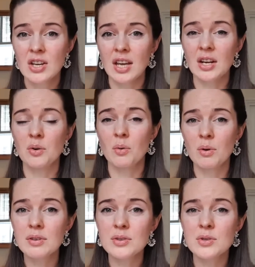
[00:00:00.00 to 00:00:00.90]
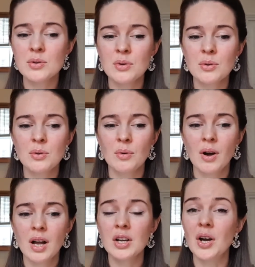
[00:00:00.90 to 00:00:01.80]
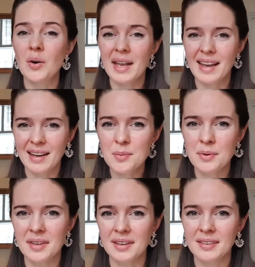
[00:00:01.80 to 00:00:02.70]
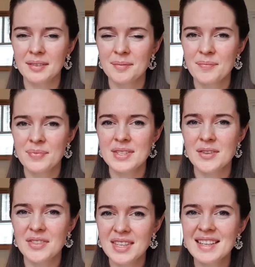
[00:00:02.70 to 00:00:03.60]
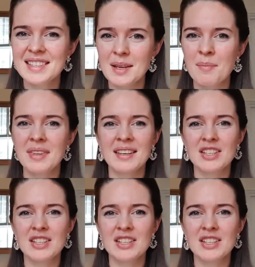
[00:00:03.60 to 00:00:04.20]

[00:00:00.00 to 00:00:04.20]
in order to go ahead with it. So think something